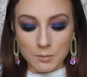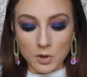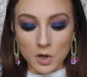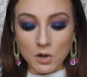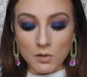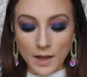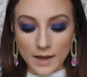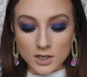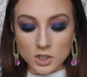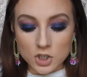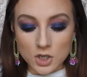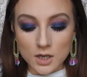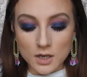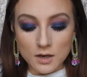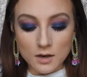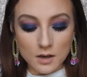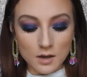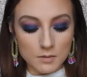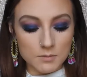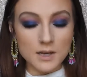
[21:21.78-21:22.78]

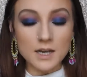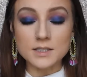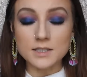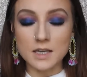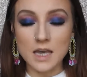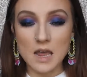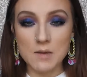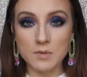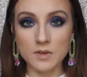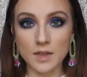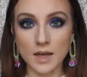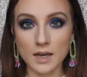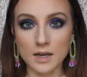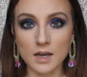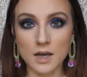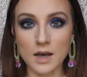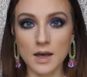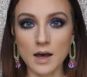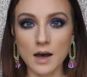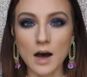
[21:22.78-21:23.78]
collection, because it came in like
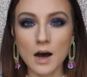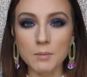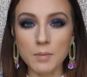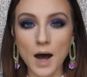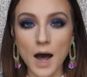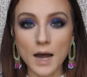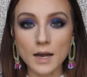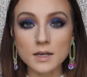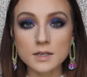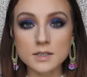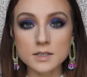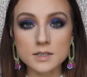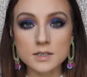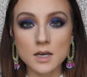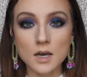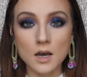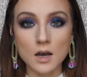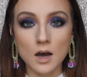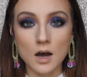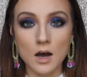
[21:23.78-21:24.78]
a box
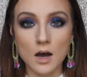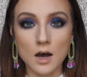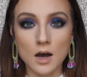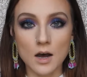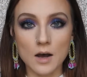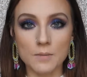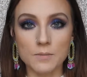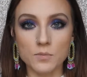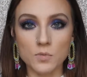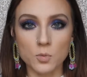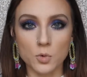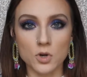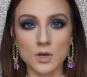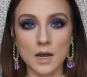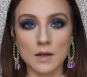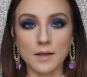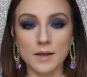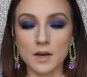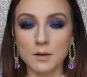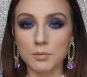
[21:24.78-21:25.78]
where you
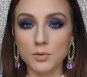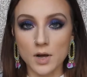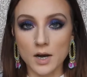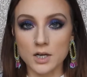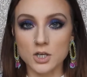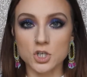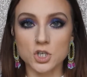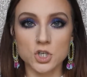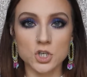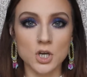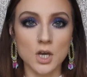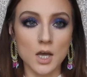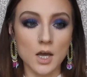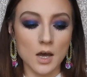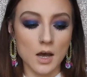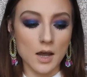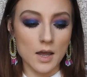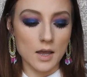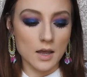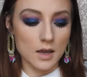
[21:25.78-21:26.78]
get like a blush
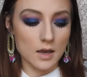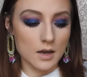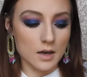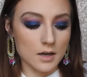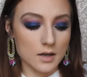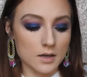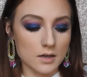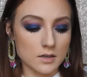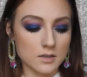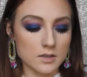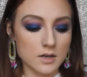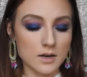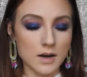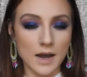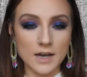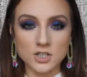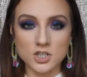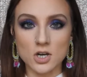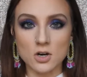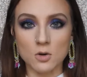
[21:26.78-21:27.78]
and an
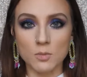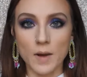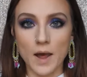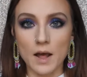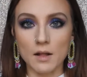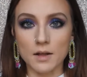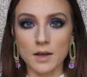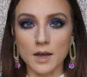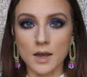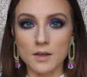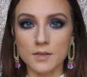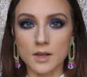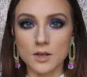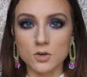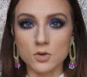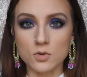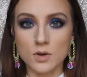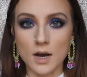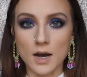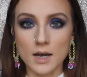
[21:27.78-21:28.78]
eyeshadow palette, and then
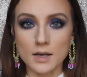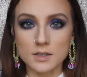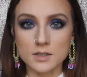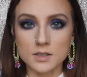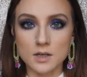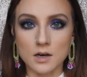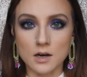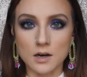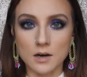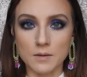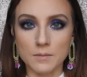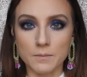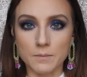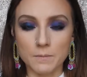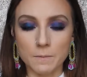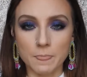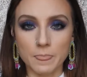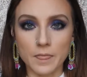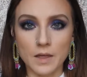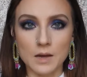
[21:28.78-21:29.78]
you got
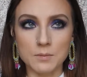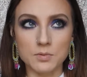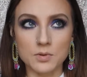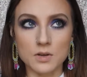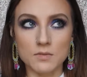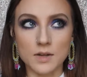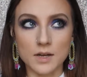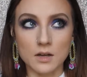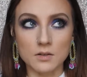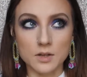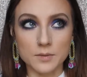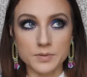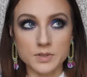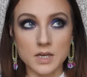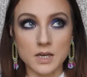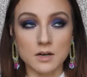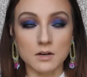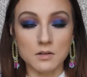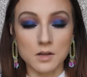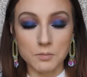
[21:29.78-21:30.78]
some, I believe like a
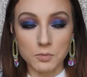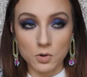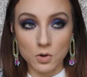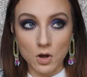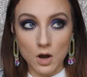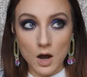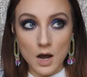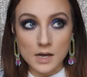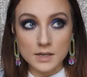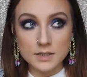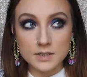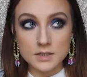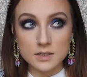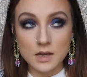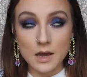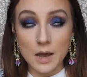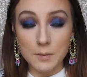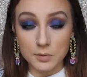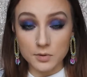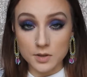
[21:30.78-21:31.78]
lipstick and a lip
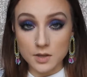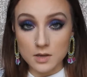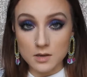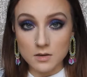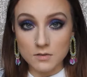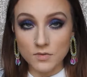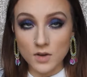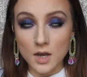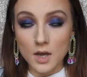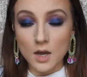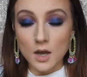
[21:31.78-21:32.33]
gloss, I believe.